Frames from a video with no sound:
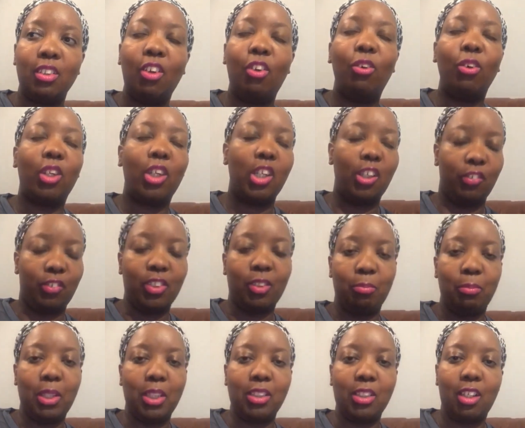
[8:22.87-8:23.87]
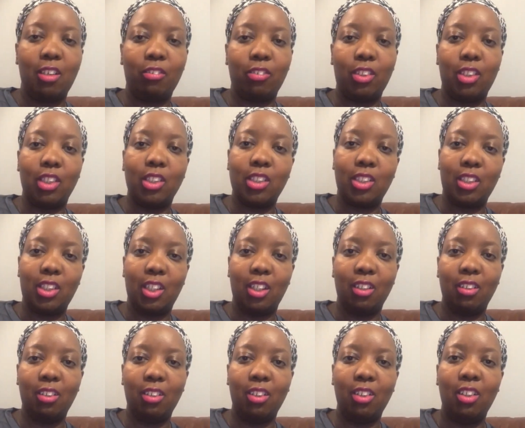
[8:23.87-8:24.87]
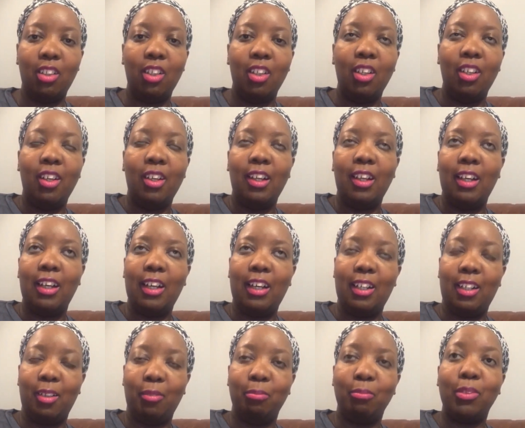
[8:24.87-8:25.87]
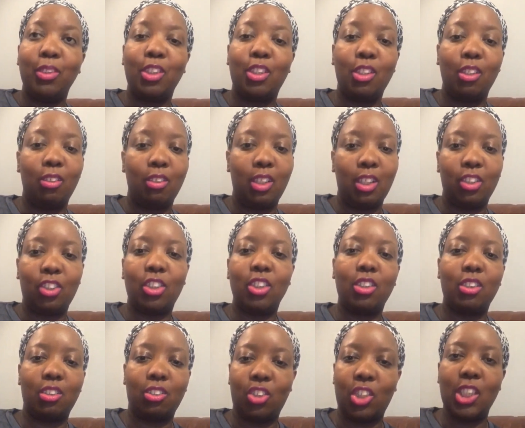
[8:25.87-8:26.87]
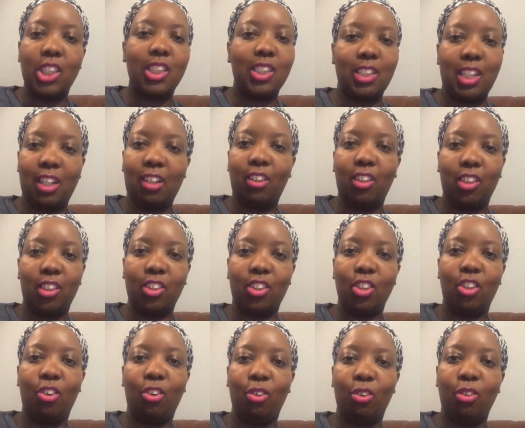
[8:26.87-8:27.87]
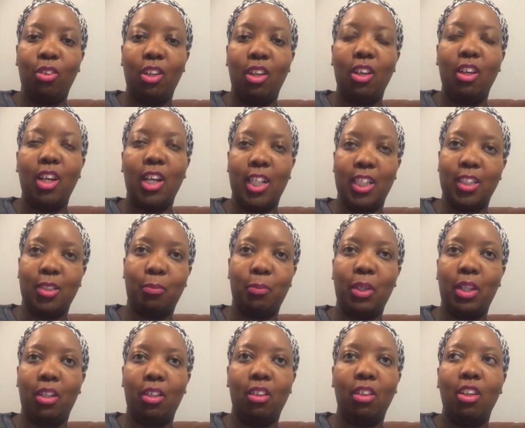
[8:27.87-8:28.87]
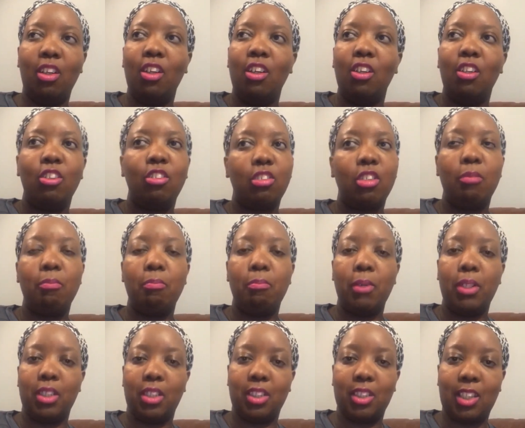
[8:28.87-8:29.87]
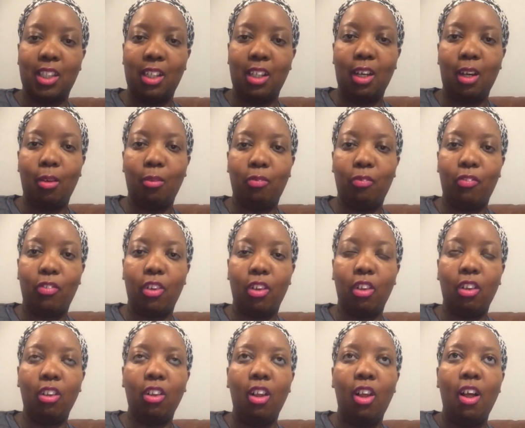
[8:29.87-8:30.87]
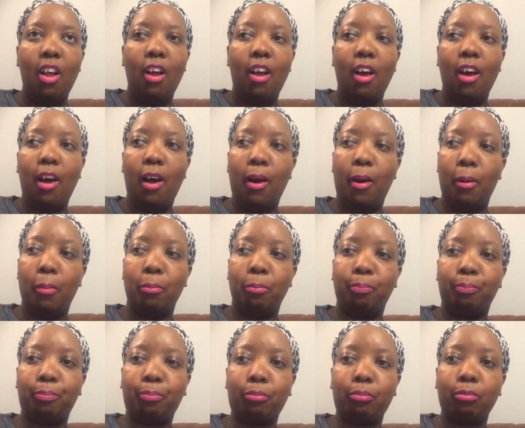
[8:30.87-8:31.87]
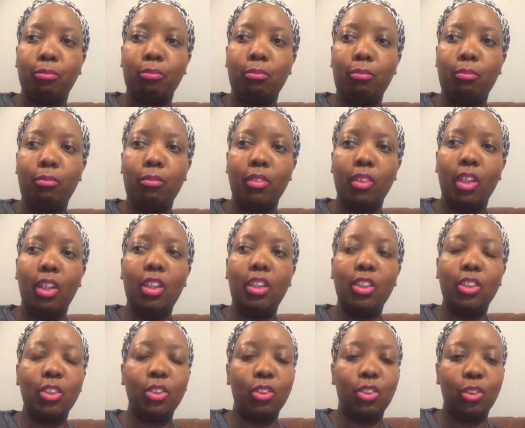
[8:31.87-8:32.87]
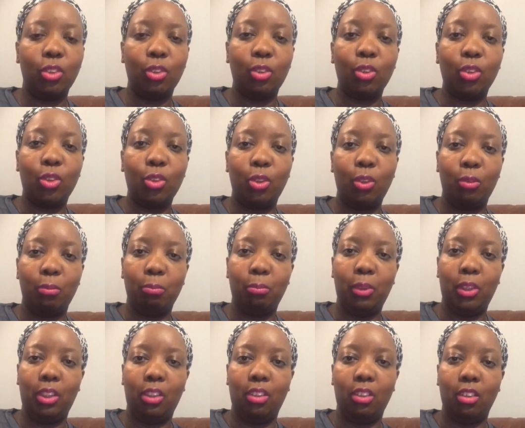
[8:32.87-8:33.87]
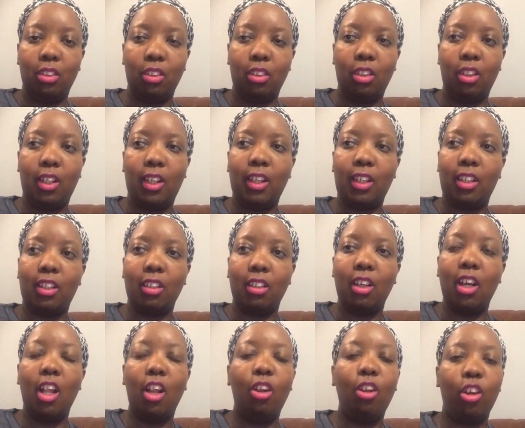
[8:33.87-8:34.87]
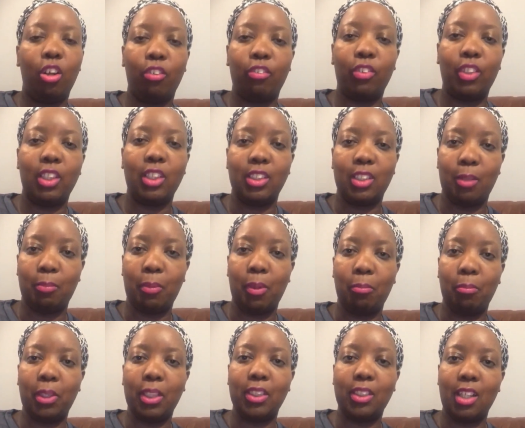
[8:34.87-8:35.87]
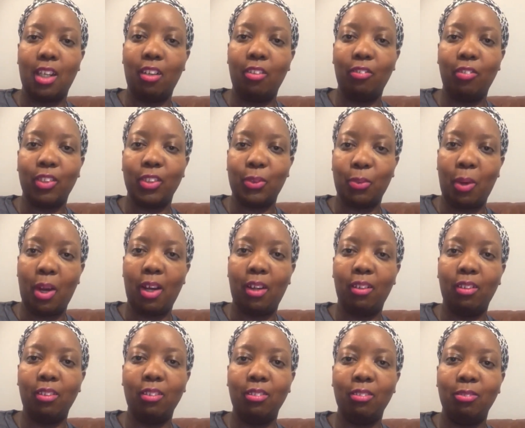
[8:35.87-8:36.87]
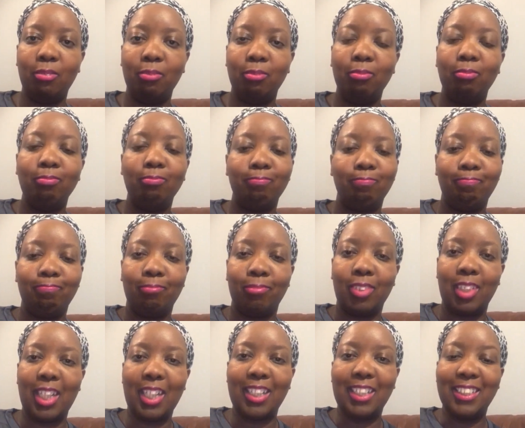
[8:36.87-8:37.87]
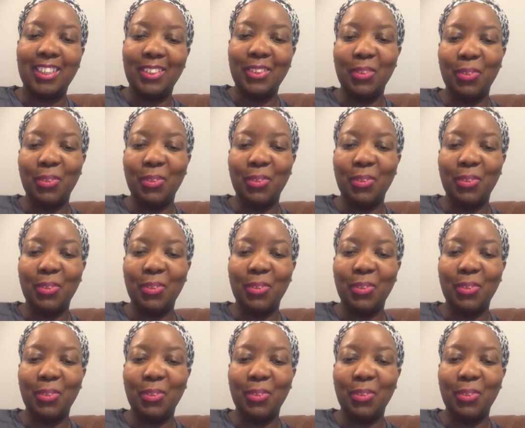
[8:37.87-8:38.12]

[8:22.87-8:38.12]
or gifted myself this year. So yeah, just that on its own has been tremendously helpful, and it's also taught me like a lot of things about myself as well. Thanks.